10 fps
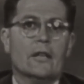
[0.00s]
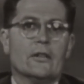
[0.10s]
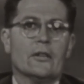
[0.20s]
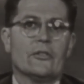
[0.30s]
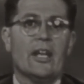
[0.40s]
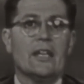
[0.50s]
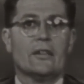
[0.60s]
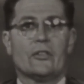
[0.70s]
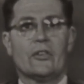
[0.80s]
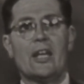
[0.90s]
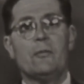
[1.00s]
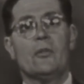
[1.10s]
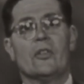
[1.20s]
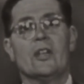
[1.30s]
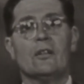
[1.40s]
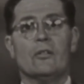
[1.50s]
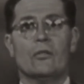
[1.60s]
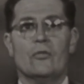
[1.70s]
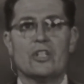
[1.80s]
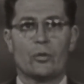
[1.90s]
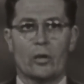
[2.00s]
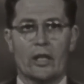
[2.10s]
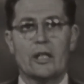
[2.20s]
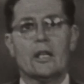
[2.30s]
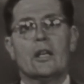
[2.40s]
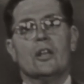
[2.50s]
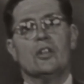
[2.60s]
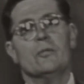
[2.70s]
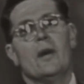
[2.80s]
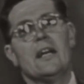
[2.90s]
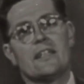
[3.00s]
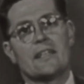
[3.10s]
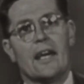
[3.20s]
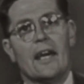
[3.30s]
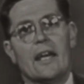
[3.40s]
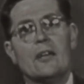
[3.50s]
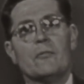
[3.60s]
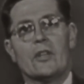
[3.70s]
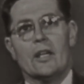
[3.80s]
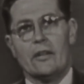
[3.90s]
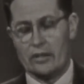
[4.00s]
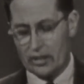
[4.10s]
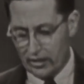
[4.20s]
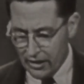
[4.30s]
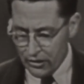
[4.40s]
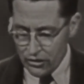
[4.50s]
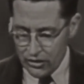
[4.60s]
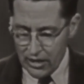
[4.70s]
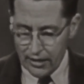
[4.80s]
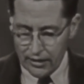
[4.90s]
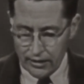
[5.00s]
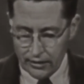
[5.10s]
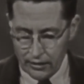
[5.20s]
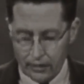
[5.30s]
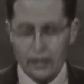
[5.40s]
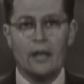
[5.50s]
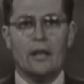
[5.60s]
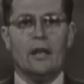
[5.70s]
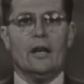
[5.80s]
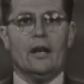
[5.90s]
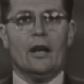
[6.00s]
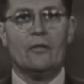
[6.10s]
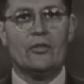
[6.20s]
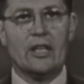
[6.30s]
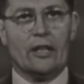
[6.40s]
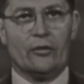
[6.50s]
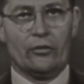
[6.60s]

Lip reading: To state the same thing visually, you might say that an understanding of this